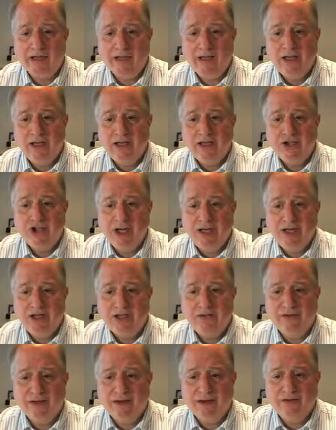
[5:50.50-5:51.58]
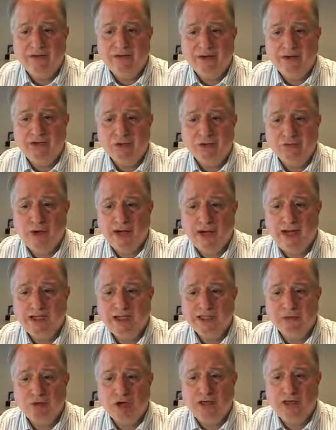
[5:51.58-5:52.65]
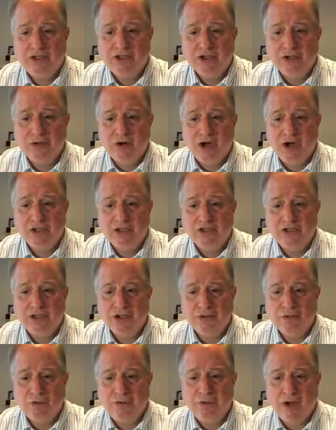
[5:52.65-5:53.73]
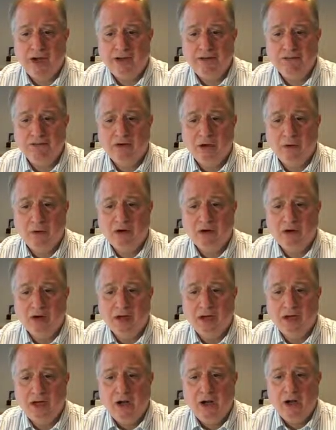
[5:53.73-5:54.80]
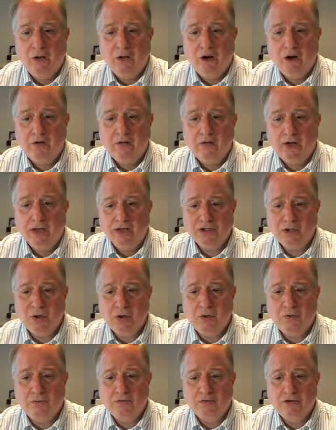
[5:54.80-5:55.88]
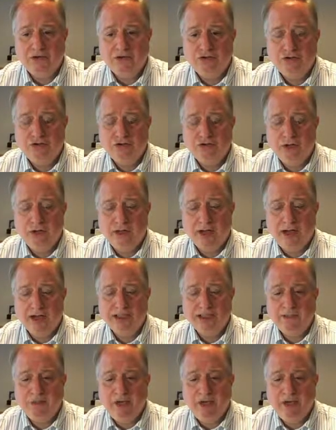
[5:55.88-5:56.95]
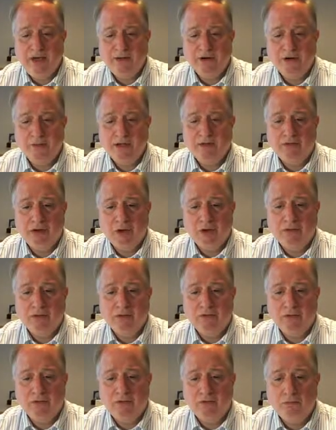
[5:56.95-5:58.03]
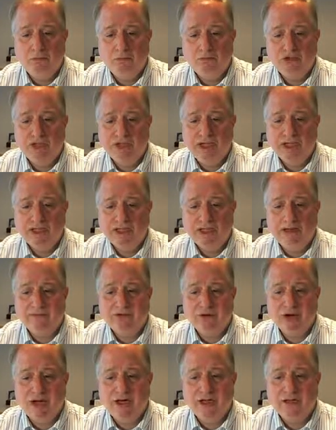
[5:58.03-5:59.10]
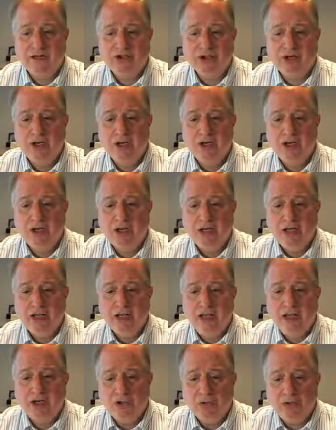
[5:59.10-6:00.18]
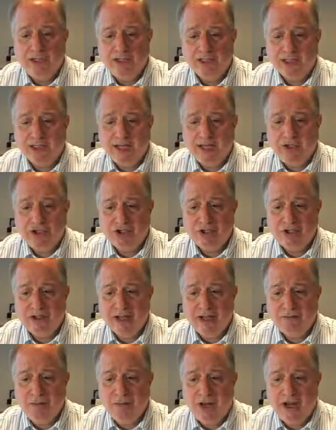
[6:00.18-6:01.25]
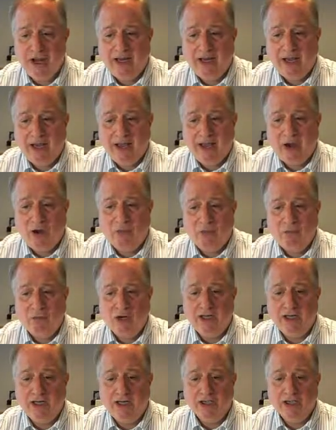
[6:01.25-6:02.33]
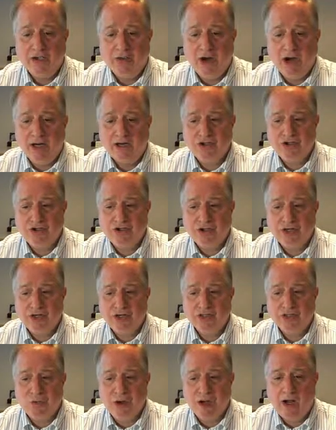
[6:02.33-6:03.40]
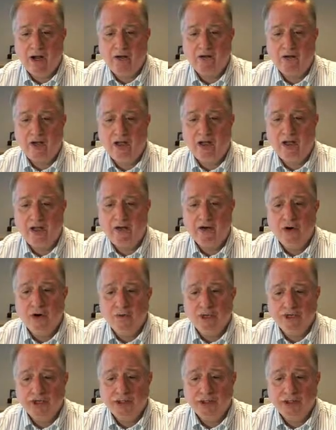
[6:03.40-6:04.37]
change the ventilator to raise the brain tissue oxygen. We might lower our threshold, treat ICP a little bit lower, CSF drainage, increase sedation that may help brain tissue oxygen as well, neuromuscular